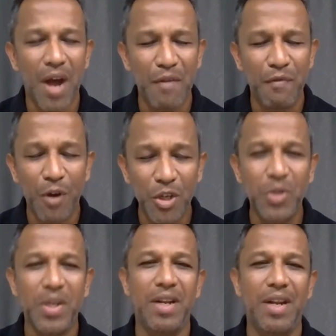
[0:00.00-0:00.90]

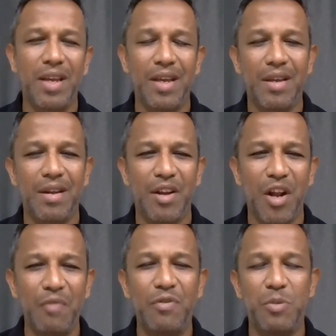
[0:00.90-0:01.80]
Unfortunately,
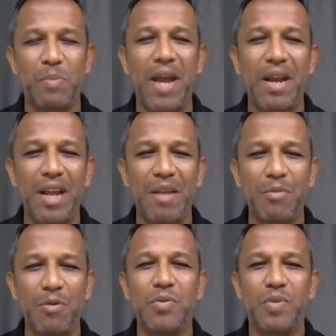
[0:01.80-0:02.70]
none of those
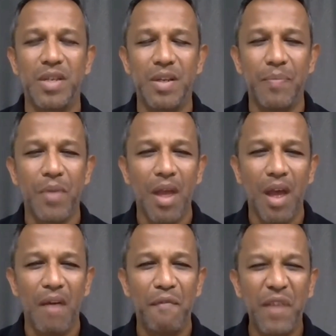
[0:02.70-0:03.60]
backline moves were
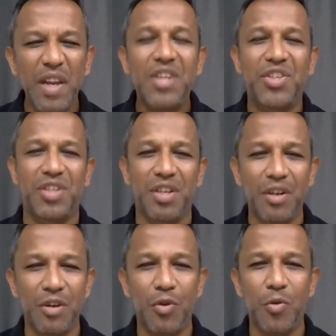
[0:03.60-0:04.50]
finished
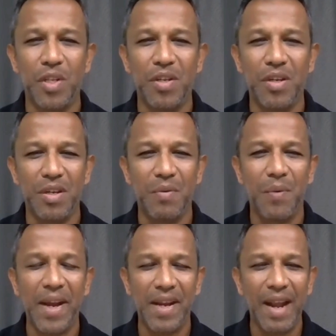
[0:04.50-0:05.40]
over the
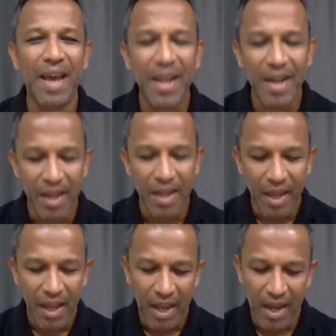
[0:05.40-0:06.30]
white line.
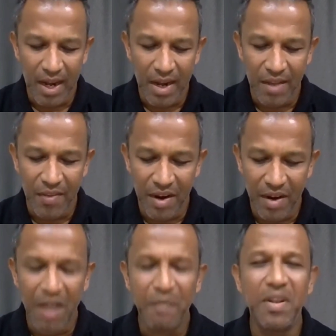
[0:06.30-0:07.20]
And
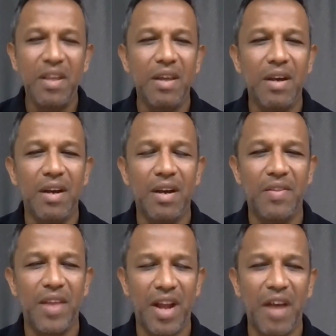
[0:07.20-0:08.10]

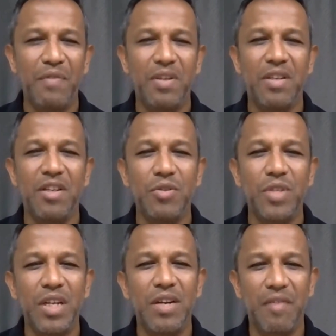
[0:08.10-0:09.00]
thereafter, New
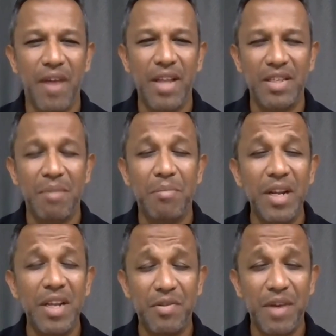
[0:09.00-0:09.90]
Zealand ran some
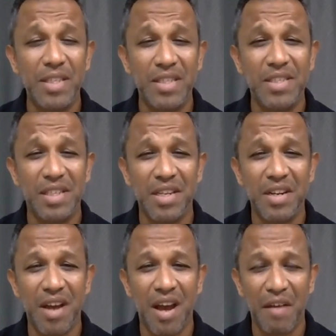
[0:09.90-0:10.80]
brilliant tries in the
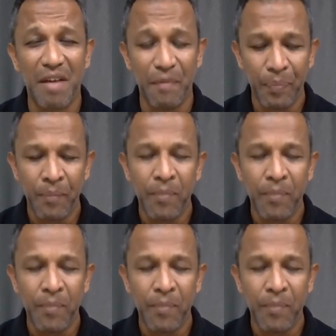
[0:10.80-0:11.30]
second half.